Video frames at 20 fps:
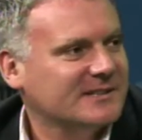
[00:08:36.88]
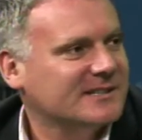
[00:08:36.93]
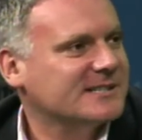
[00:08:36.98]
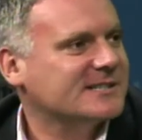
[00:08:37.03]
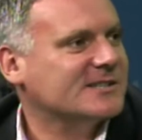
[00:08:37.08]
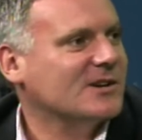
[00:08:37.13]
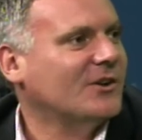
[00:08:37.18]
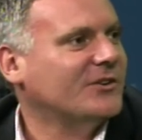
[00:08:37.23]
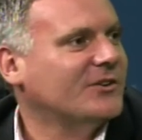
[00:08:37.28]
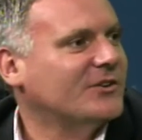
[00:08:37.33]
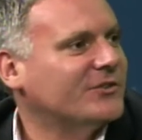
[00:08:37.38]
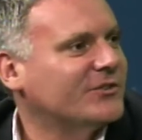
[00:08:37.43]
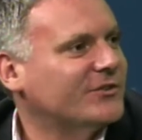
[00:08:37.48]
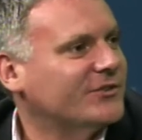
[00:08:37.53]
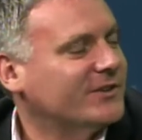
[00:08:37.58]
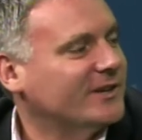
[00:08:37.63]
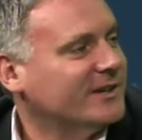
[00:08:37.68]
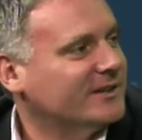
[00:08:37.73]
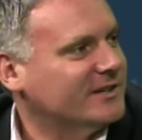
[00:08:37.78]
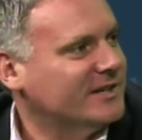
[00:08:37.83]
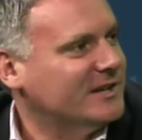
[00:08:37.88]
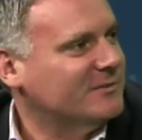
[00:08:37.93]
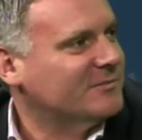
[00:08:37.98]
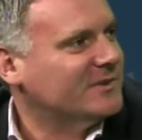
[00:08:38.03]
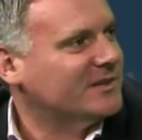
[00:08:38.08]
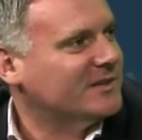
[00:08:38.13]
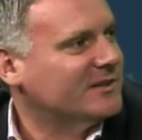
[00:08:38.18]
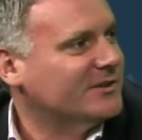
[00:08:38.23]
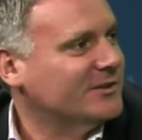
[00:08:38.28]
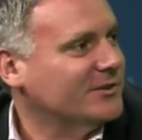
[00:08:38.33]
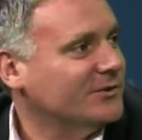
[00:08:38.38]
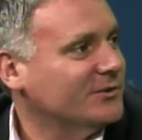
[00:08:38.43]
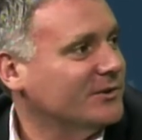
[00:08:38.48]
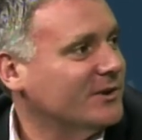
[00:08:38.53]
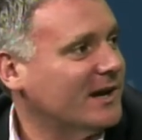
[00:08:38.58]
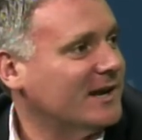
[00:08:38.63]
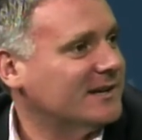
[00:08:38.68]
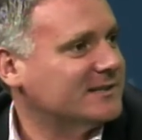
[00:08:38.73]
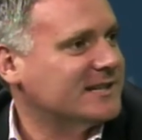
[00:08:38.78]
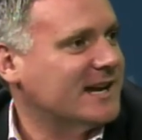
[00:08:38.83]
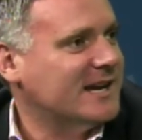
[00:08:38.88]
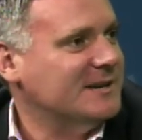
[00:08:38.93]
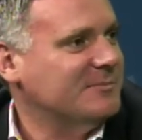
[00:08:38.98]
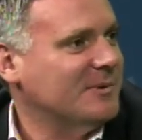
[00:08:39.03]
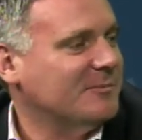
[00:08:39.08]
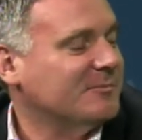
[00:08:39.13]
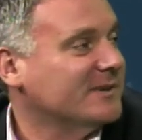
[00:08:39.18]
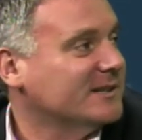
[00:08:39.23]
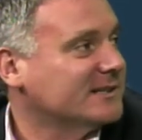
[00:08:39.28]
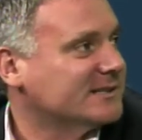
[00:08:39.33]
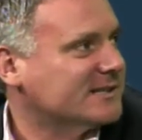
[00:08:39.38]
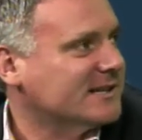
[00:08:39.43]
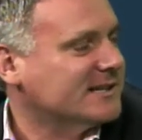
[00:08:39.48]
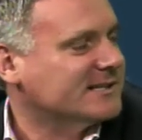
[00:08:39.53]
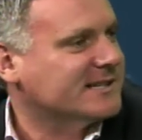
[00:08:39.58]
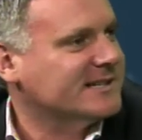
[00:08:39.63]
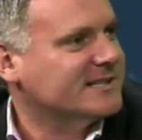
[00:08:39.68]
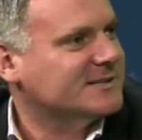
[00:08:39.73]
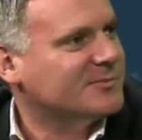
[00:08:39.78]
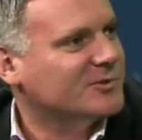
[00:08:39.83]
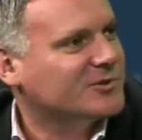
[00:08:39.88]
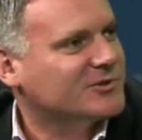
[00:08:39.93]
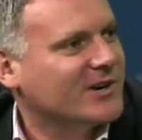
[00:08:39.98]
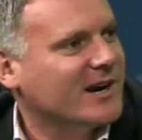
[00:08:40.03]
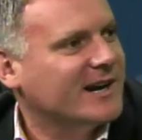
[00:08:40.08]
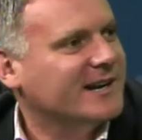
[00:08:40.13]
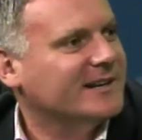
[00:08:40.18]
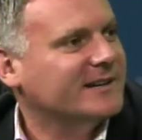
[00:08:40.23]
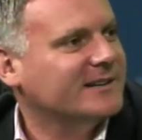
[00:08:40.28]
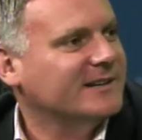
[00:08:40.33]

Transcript: dishonest attempt to tape him, as he's portrayed it.